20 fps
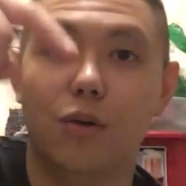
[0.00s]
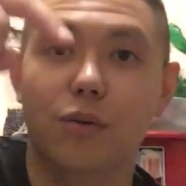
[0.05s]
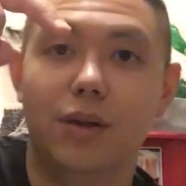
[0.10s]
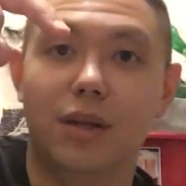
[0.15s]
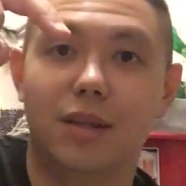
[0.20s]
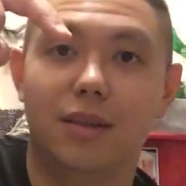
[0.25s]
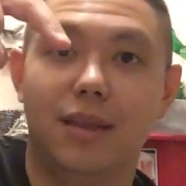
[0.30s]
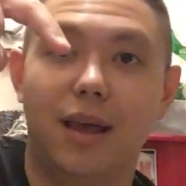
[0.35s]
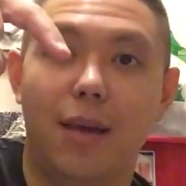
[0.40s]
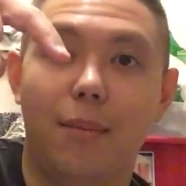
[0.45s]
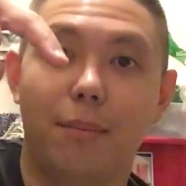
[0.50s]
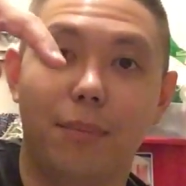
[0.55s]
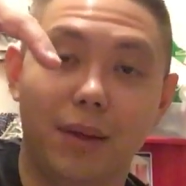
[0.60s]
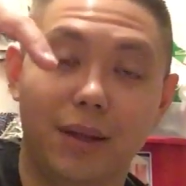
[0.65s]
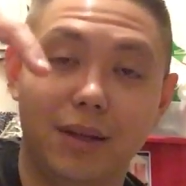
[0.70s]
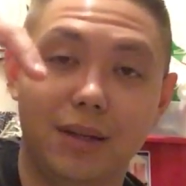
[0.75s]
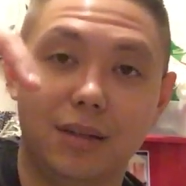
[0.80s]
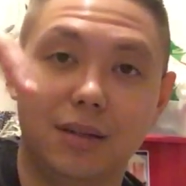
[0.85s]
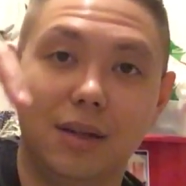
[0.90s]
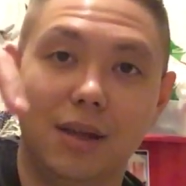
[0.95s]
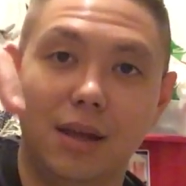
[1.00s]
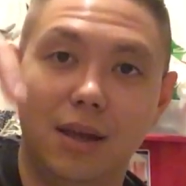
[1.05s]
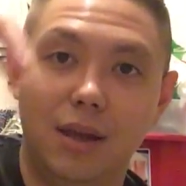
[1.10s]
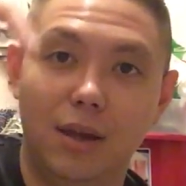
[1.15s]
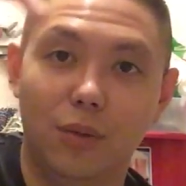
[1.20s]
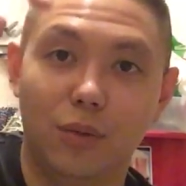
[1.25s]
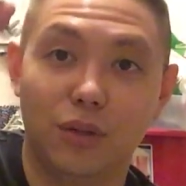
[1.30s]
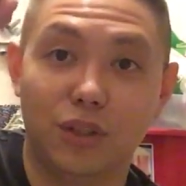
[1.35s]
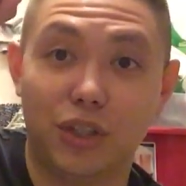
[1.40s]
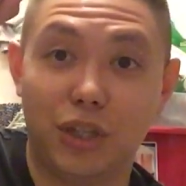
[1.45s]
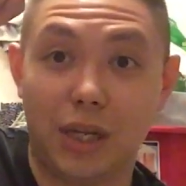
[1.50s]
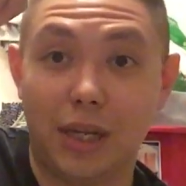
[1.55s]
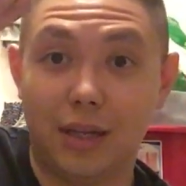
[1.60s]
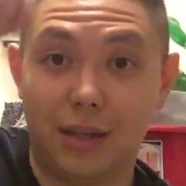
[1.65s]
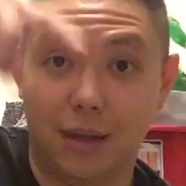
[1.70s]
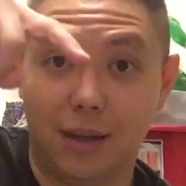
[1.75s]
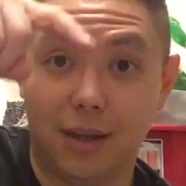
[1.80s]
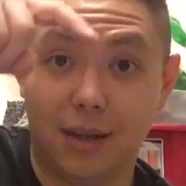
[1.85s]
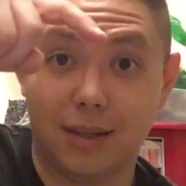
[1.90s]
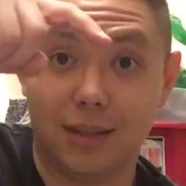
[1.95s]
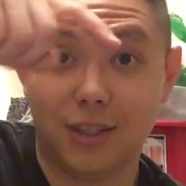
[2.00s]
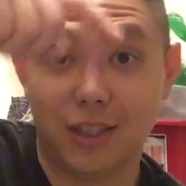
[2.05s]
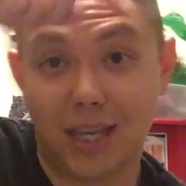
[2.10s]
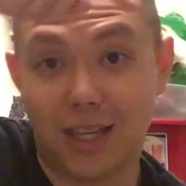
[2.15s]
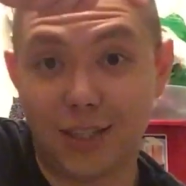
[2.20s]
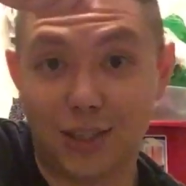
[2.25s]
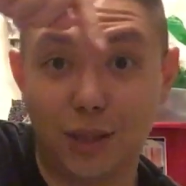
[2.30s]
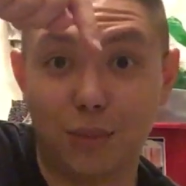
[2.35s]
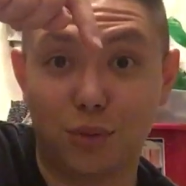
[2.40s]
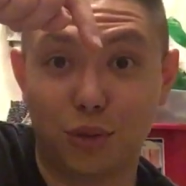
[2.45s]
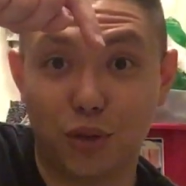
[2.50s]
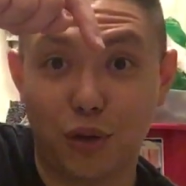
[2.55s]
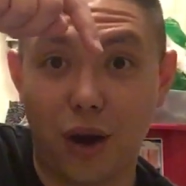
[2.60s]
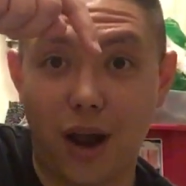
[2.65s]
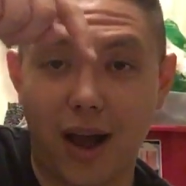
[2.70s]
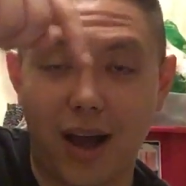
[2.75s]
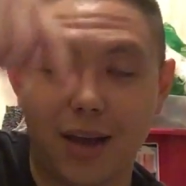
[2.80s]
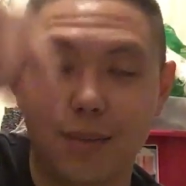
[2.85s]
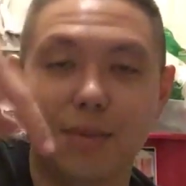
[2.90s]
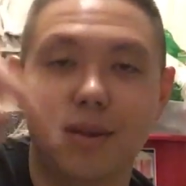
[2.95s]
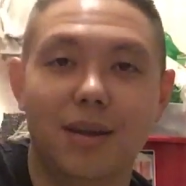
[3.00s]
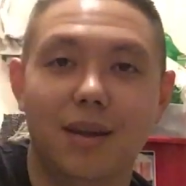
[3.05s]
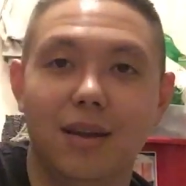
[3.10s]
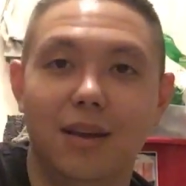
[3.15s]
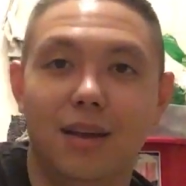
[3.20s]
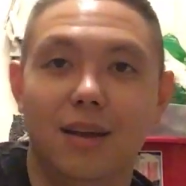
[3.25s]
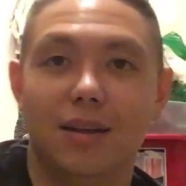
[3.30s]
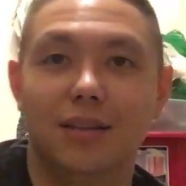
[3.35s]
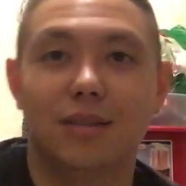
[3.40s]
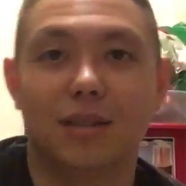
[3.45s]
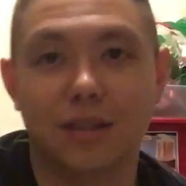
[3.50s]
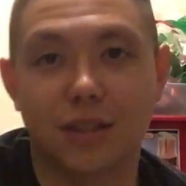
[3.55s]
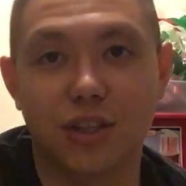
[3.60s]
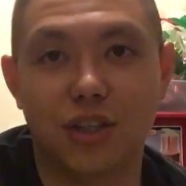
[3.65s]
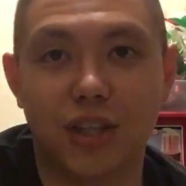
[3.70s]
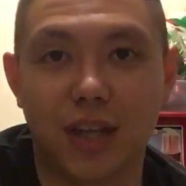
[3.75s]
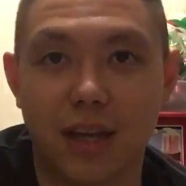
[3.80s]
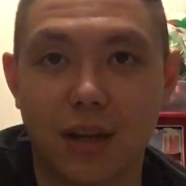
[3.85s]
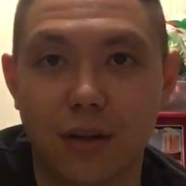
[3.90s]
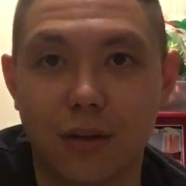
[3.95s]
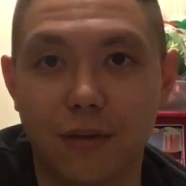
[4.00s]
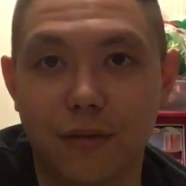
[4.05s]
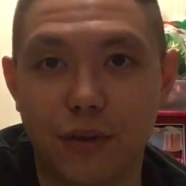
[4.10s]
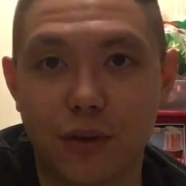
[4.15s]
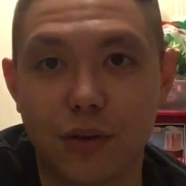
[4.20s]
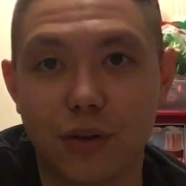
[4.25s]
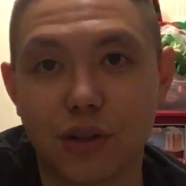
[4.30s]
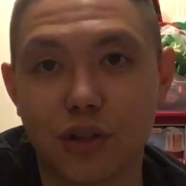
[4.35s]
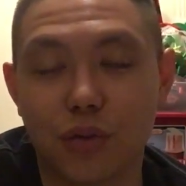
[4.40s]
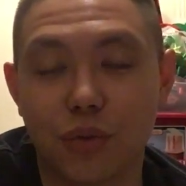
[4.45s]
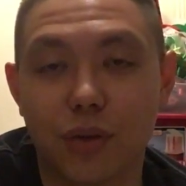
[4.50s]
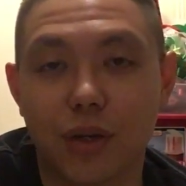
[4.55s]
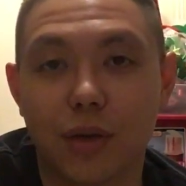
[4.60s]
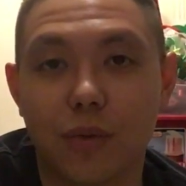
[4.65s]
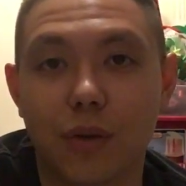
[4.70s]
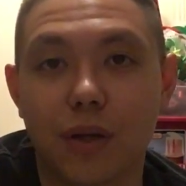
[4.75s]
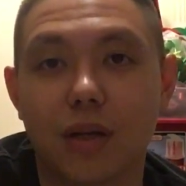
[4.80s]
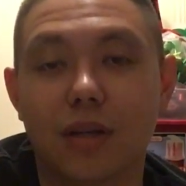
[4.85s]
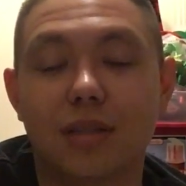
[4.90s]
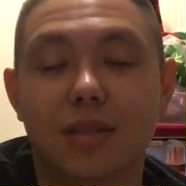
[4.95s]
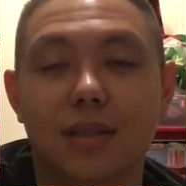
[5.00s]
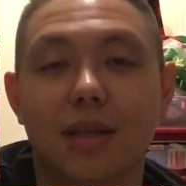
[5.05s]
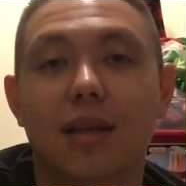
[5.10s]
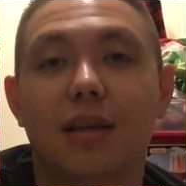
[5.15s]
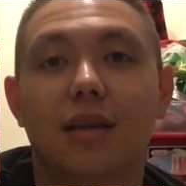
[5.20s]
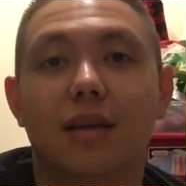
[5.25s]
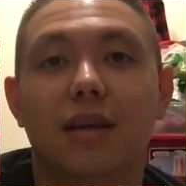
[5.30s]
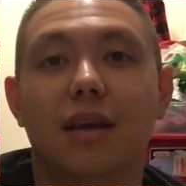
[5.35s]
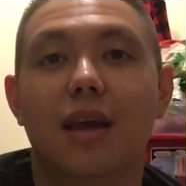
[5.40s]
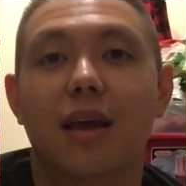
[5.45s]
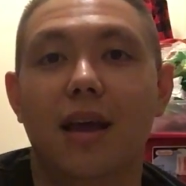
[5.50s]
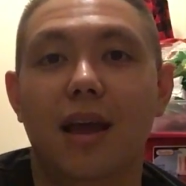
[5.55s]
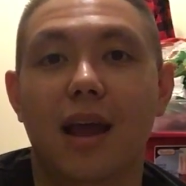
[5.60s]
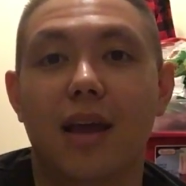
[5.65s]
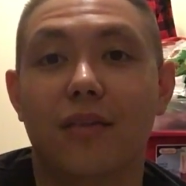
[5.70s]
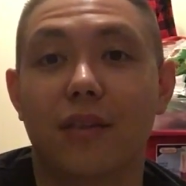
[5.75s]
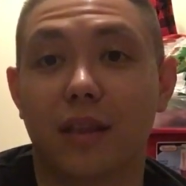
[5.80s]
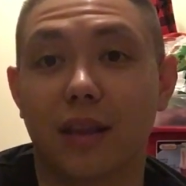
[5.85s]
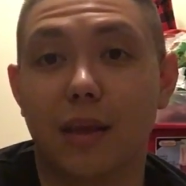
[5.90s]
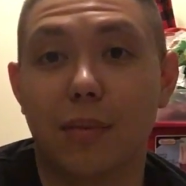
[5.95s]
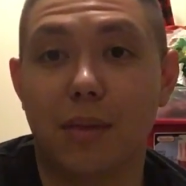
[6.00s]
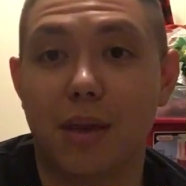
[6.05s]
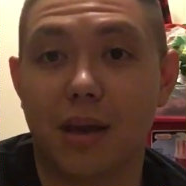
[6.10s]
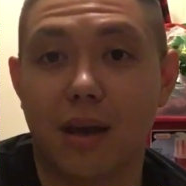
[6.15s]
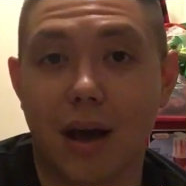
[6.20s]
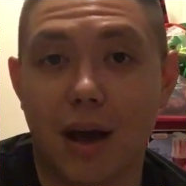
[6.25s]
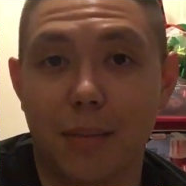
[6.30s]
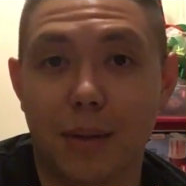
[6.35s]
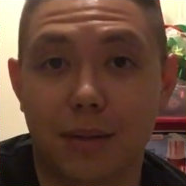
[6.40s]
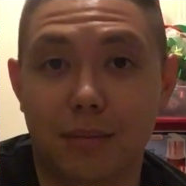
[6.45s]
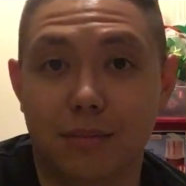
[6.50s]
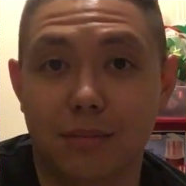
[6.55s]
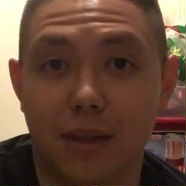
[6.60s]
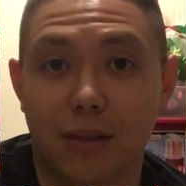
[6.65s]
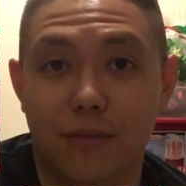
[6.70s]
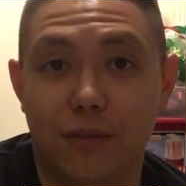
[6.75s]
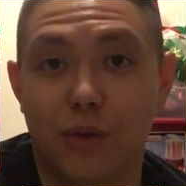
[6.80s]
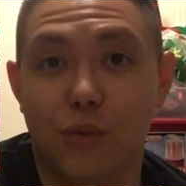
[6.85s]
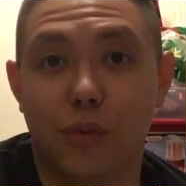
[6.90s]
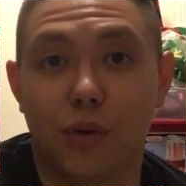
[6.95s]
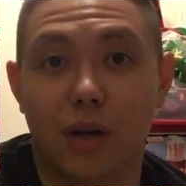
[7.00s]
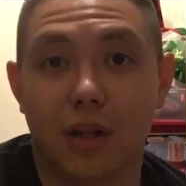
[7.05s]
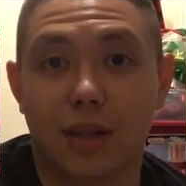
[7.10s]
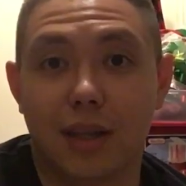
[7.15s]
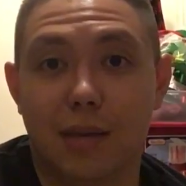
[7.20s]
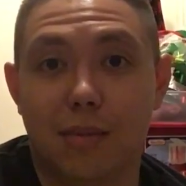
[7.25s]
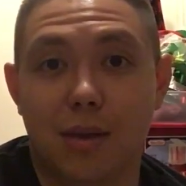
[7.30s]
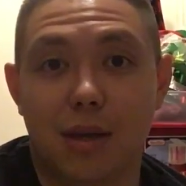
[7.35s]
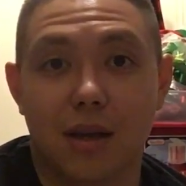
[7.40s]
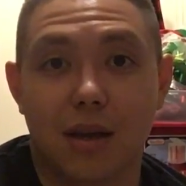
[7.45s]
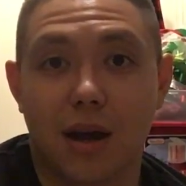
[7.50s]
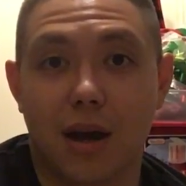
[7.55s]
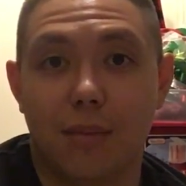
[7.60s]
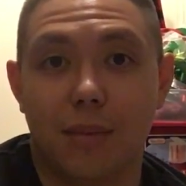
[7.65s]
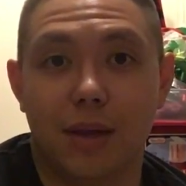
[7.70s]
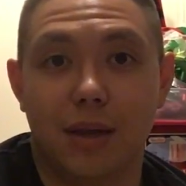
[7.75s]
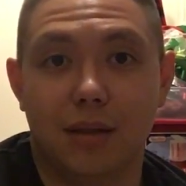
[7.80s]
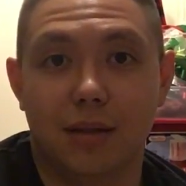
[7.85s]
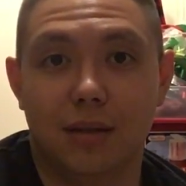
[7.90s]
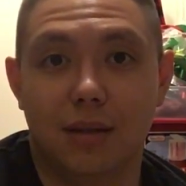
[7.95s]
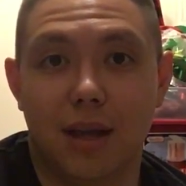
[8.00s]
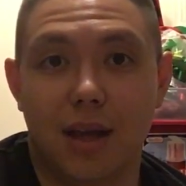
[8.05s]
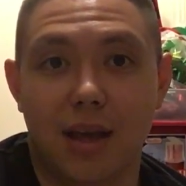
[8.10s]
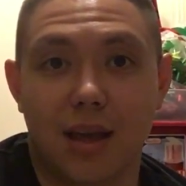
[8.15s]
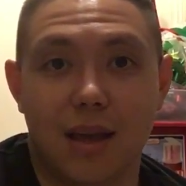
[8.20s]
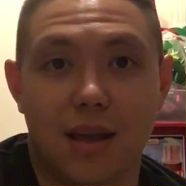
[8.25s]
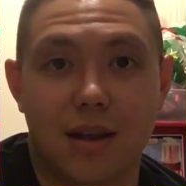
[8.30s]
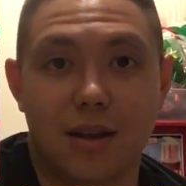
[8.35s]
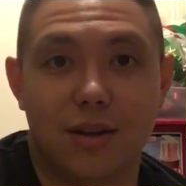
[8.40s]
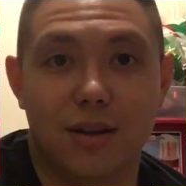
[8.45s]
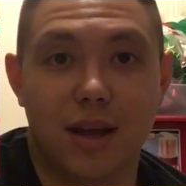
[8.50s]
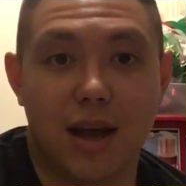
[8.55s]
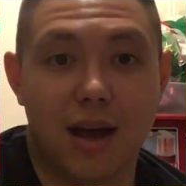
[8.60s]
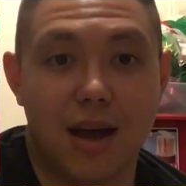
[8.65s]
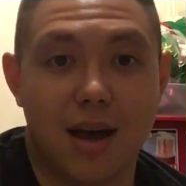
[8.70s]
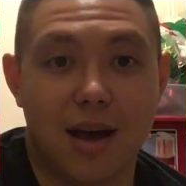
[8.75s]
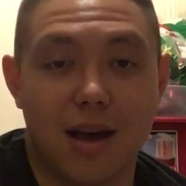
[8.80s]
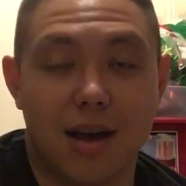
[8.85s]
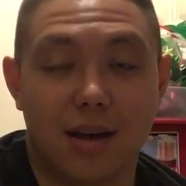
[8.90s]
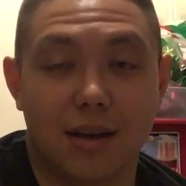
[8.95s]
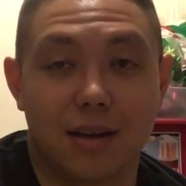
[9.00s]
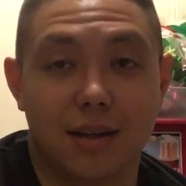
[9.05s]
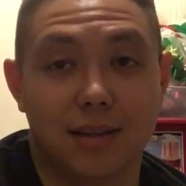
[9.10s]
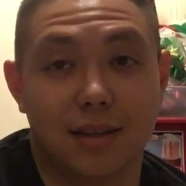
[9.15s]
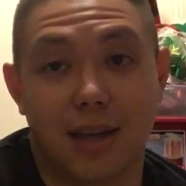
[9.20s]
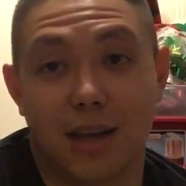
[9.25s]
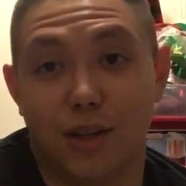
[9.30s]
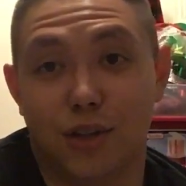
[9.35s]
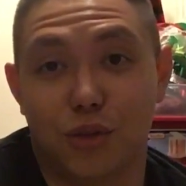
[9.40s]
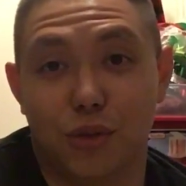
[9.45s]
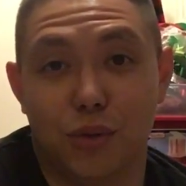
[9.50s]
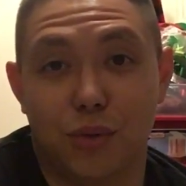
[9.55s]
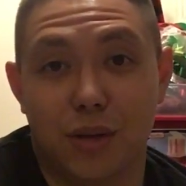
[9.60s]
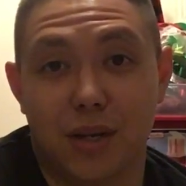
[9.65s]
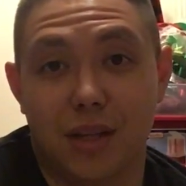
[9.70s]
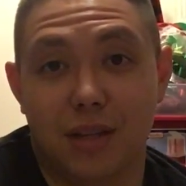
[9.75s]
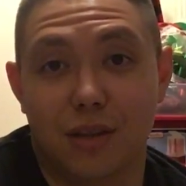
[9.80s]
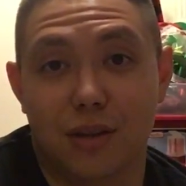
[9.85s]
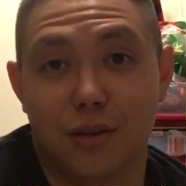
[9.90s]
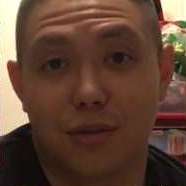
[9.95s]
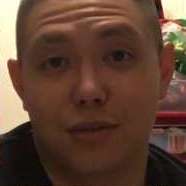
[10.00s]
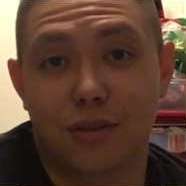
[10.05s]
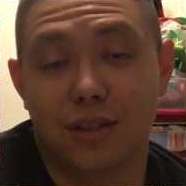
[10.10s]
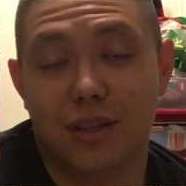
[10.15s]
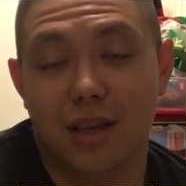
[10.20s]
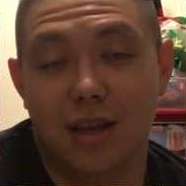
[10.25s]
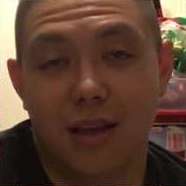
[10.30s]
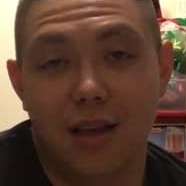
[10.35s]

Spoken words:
Hit that button which says subscribe to the channel if you're enjoying what you're seeing, and then leave me a comment if you want to leave me a comment, and because I enjoy reading those.